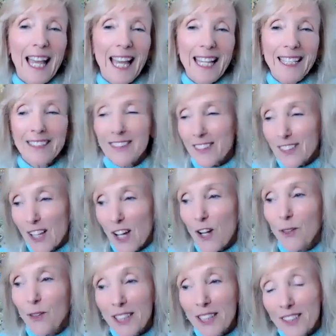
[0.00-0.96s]
and
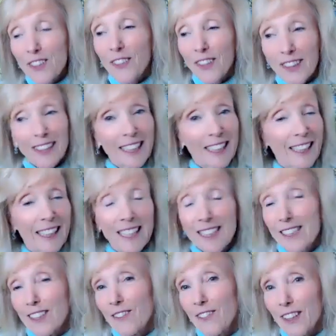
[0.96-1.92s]
so it's very uh,
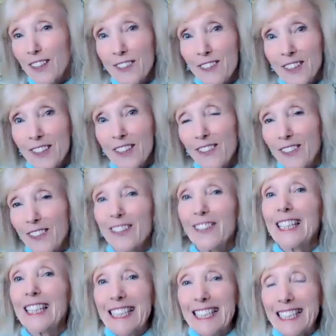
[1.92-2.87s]
it's a very very
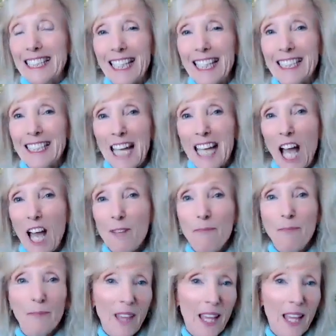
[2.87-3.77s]
very exciting time